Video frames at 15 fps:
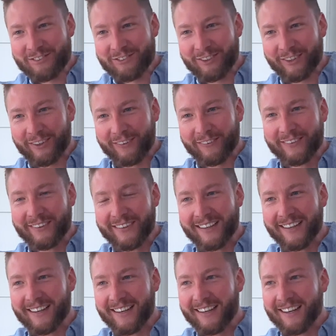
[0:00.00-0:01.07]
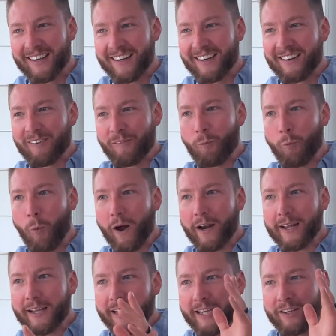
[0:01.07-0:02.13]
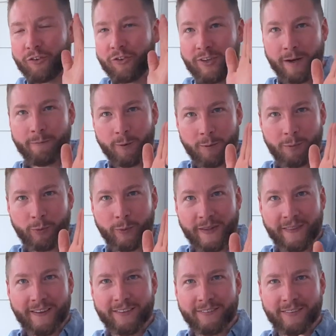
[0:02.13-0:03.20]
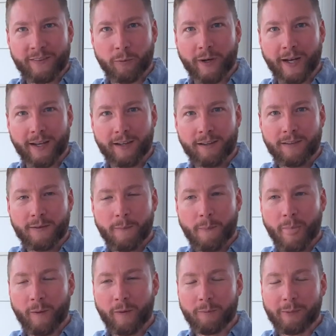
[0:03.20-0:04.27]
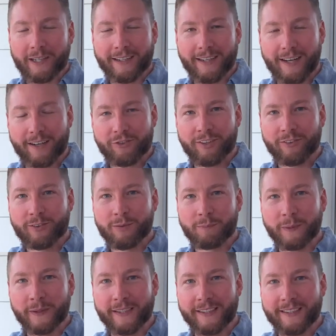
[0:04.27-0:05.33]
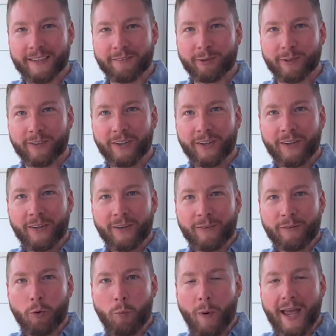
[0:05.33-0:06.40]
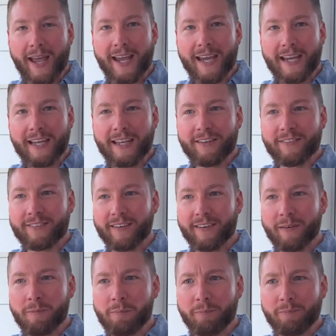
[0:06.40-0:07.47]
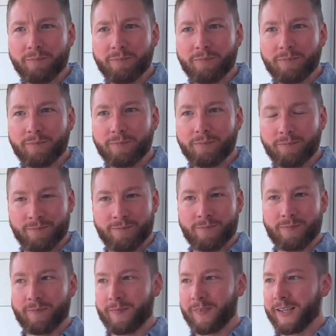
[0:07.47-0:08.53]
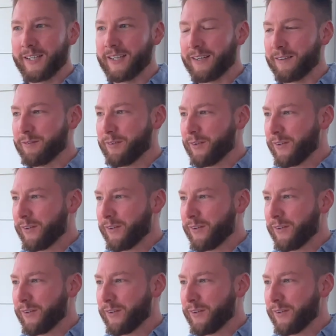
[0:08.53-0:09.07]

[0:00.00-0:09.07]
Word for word: so, what is different between this and The Way? Oh my gosh, it's completely different. The Way is a like a